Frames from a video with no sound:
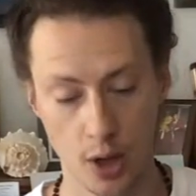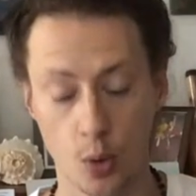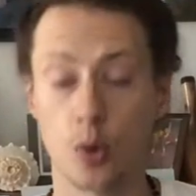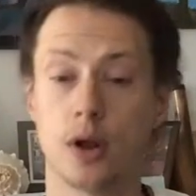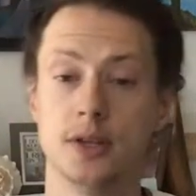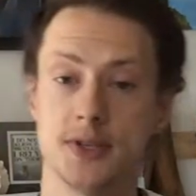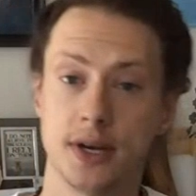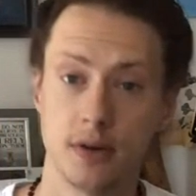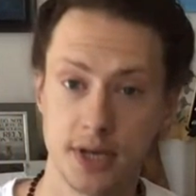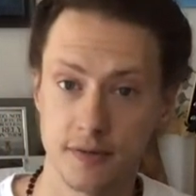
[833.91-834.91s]
organs that
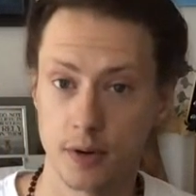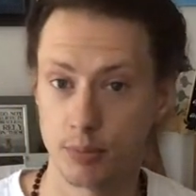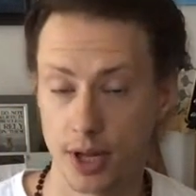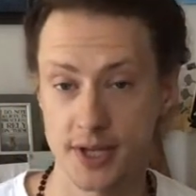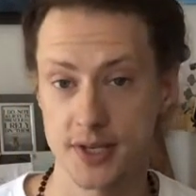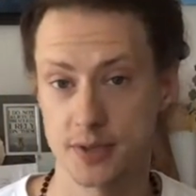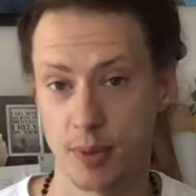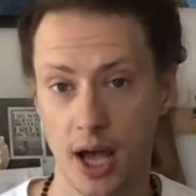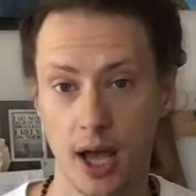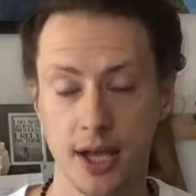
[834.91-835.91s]
are in different places
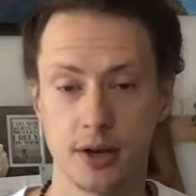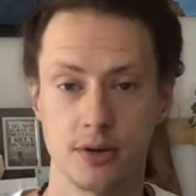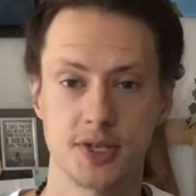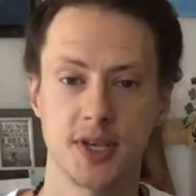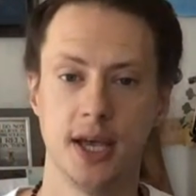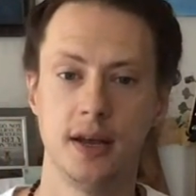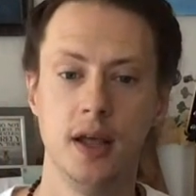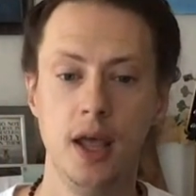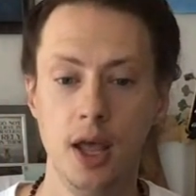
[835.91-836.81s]
behind our skin,